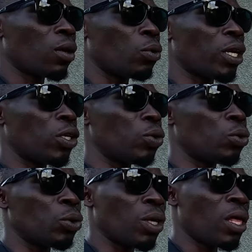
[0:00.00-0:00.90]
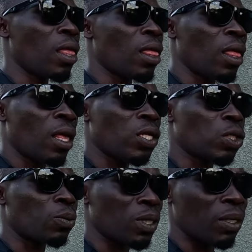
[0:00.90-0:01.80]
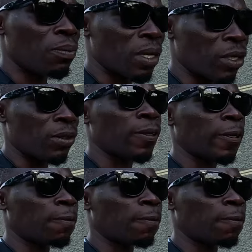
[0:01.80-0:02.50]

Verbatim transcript: we can do something better